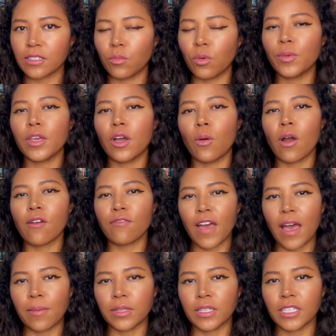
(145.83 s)
what we owe our
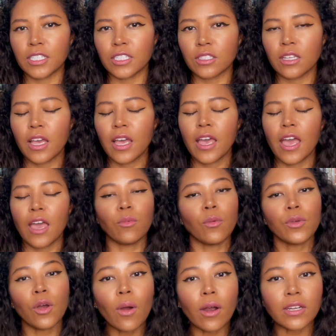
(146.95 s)
families, and what
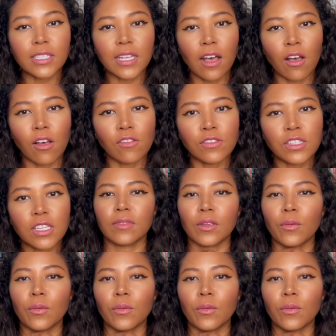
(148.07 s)
we owe ourselves.